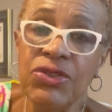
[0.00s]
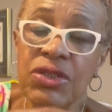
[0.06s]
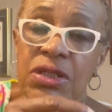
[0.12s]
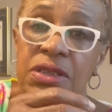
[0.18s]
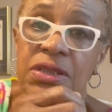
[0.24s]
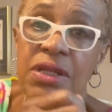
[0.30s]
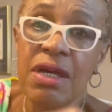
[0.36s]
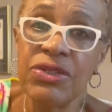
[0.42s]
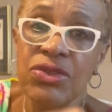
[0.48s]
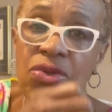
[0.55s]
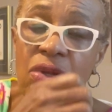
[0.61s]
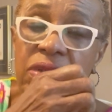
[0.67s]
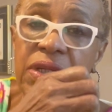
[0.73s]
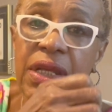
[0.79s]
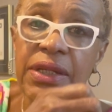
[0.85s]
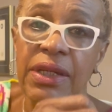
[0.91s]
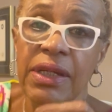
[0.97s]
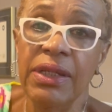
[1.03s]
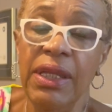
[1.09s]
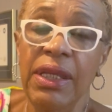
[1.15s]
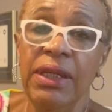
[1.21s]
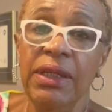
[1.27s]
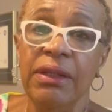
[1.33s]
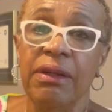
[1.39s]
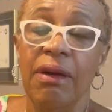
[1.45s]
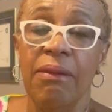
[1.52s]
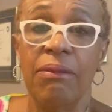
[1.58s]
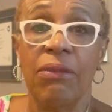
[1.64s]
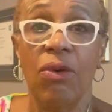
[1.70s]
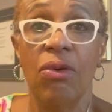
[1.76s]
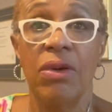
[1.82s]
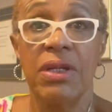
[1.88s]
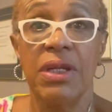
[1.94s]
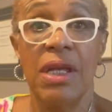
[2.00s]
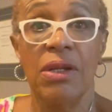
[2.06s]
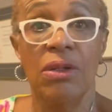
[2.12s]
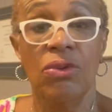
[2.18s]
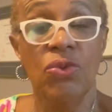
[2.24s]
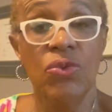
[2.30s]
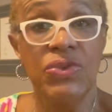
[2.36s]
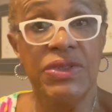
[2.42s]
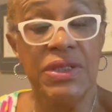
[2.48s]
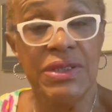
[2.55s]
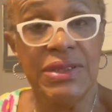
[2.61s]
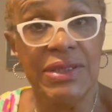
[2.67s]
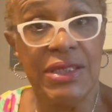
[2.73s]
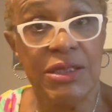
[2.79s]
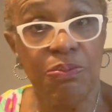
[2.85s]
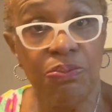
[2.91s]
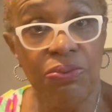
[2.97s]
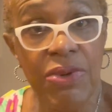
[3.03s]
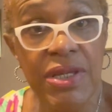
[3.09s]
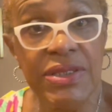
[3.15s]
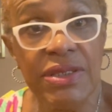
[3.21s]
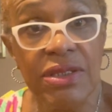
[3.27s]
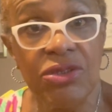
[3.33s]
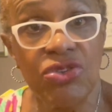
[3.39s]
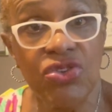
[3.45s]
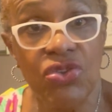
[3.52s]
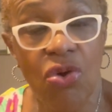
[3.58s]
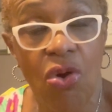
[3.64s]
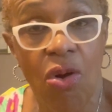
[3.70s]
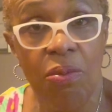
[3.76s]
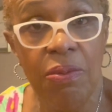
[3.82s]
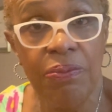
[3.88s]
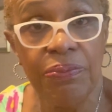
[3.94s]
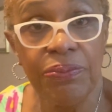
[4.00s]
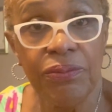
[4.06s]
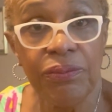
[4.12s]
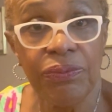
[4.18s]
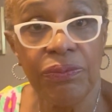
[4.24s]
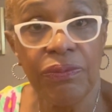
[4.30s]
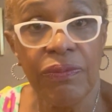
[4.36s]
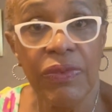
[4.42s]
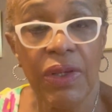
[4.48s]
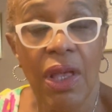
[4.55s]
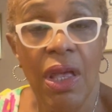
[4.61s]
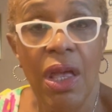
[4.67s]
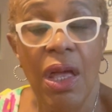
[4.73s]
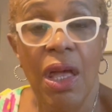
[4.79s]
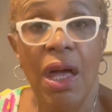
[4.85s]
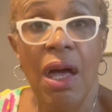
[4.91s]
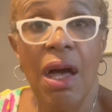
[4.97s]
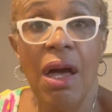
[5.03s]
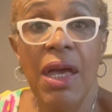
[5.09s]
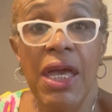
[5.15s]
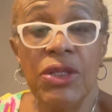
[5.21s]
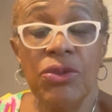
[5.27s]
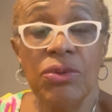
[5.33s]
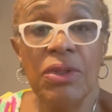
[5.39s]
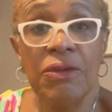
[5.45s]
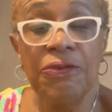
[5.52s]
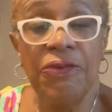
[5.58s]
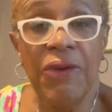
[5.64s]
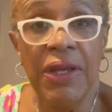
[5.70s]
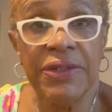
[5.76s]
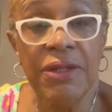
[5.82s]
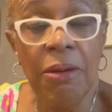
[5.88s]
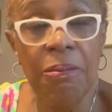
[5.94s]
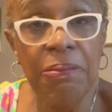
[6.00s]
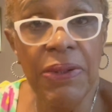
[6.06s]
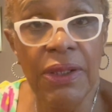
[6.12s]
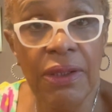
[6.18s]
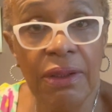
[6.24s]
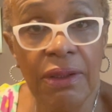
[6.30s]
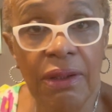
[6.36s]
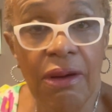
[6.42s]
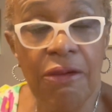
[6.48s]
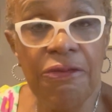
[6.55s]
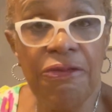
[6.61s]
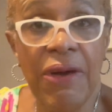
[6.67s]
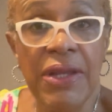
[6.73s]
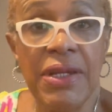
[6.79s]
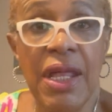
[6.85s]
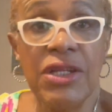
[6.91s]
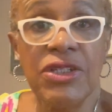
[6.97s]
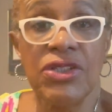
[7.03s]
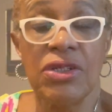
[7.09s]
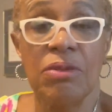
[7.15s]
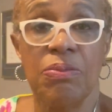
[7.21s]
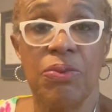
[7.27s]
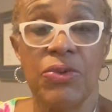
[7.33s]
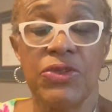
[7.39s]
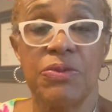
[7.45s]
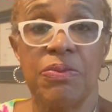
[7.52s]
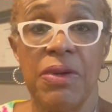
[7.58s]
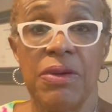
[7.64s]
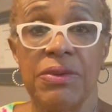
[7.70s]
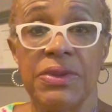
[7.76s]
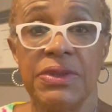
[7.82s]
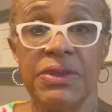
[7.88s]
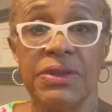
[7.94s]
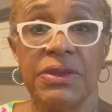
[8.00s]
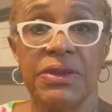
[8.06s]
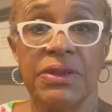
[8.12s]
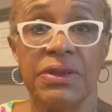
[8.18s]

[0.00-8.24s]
she does not get an income or loses this present job, it will affect her pillar of financial prosperity.